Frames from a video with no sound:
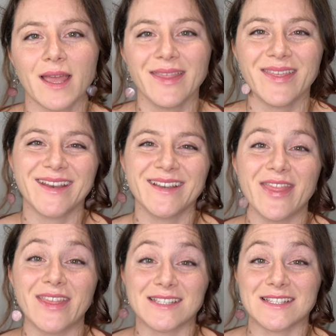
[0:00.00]
Hi there,
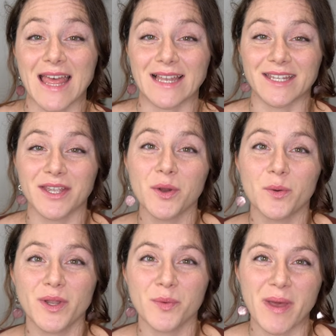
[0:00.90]
this is Ellie.
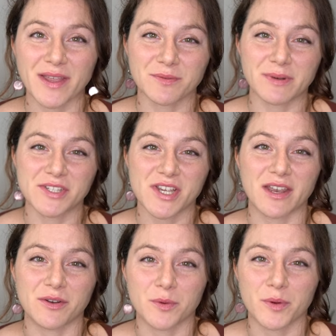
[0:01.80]
Welcome back to my
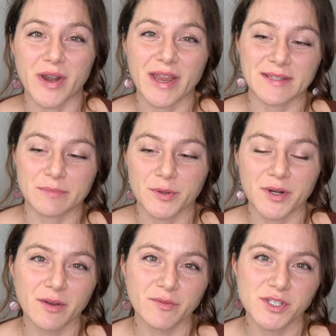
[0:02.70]
channel where I explore
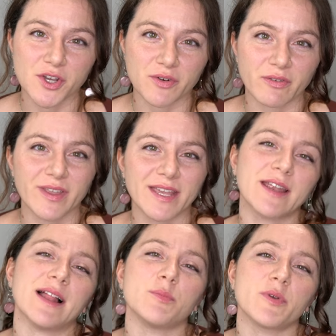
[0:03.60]
how photography can
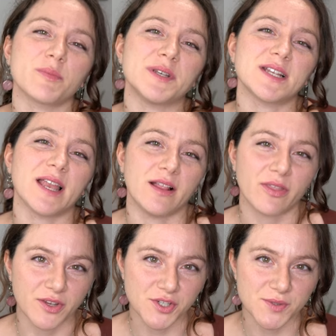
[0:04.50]
help with mental
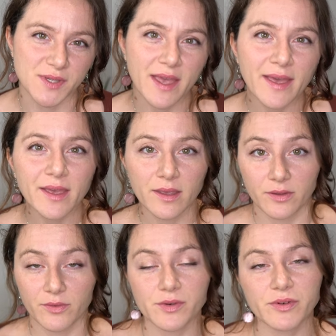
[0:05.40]
health issues.
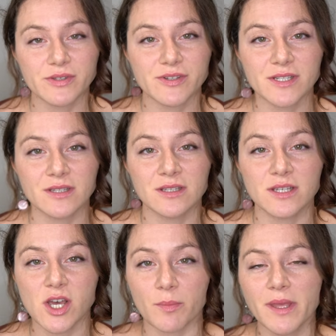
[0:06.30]
If you're interested in the
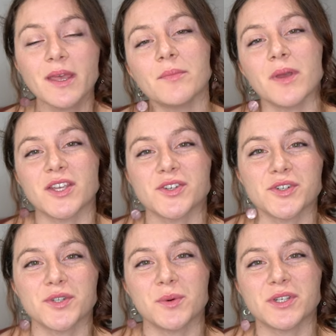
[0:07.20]
topic, make sure
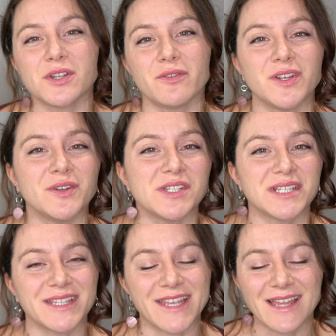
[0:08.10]
to watch the video
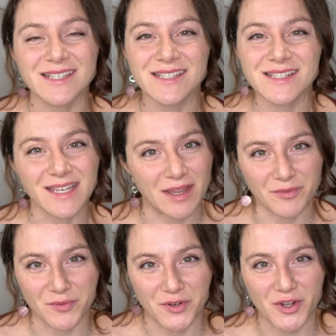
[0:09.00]
until the end and sign up
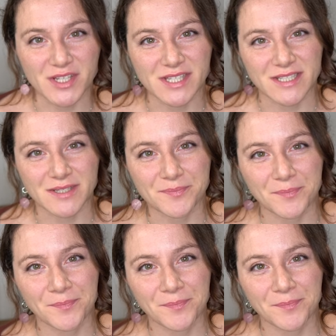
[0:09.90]
for more content.